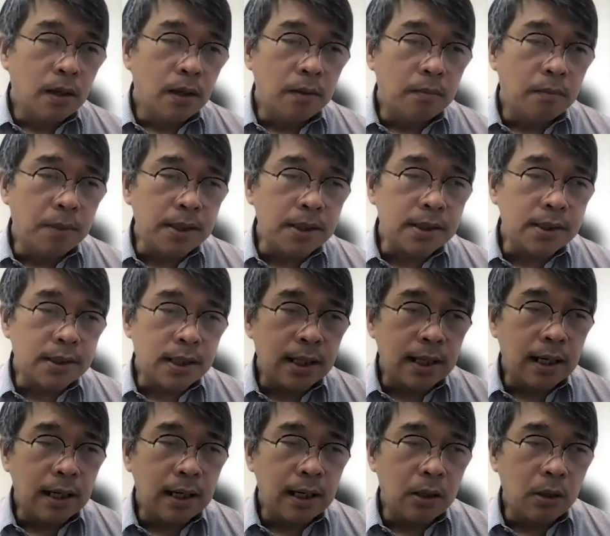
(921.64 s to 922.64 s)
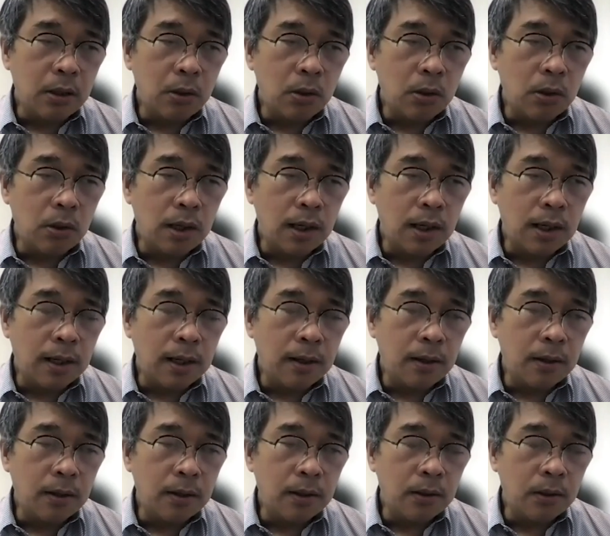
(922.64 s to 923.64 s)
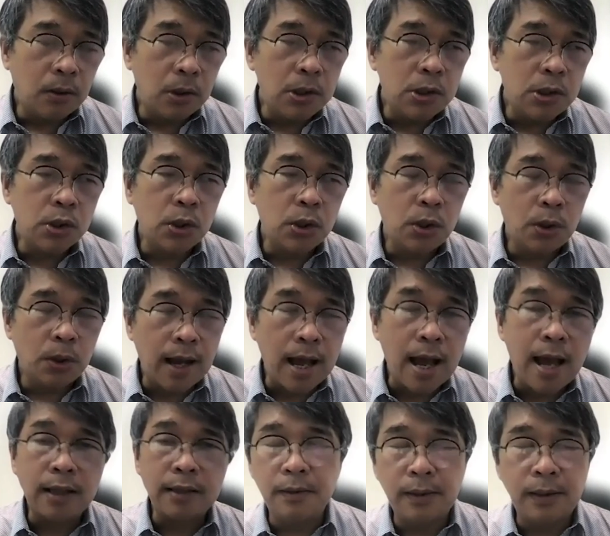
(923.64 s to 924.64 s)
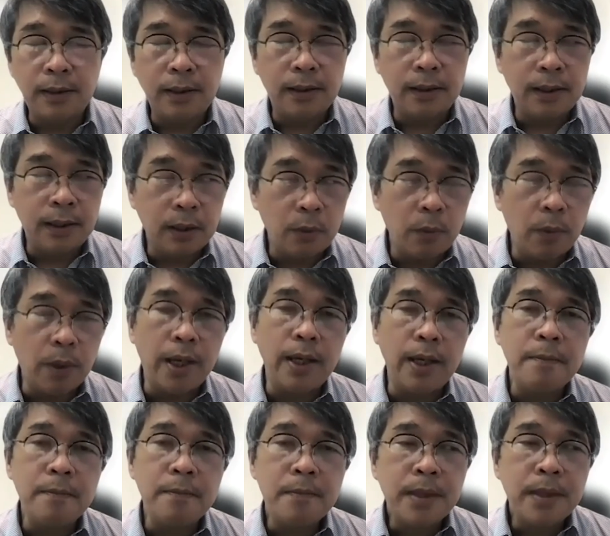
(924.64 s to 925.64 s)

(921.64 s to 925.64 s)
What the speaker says: must also act in a way